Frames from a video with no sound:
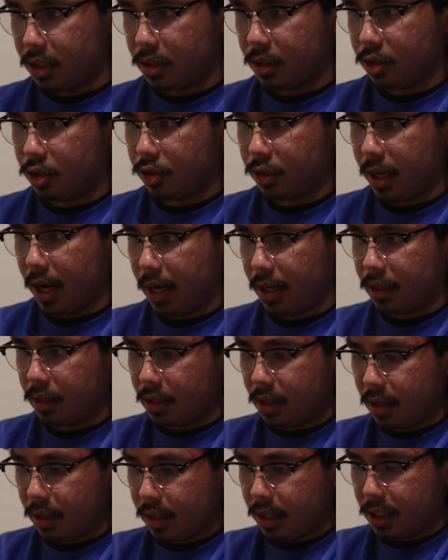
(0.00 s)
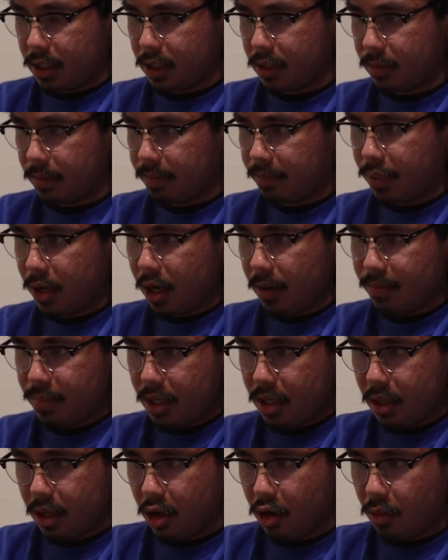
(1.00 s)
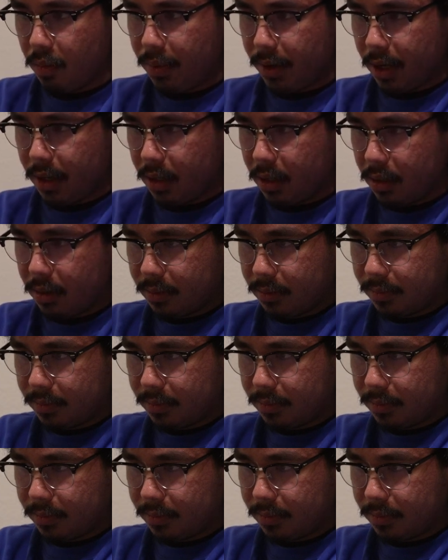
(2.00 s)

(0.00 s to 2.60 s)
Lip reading: Crack this puppy open.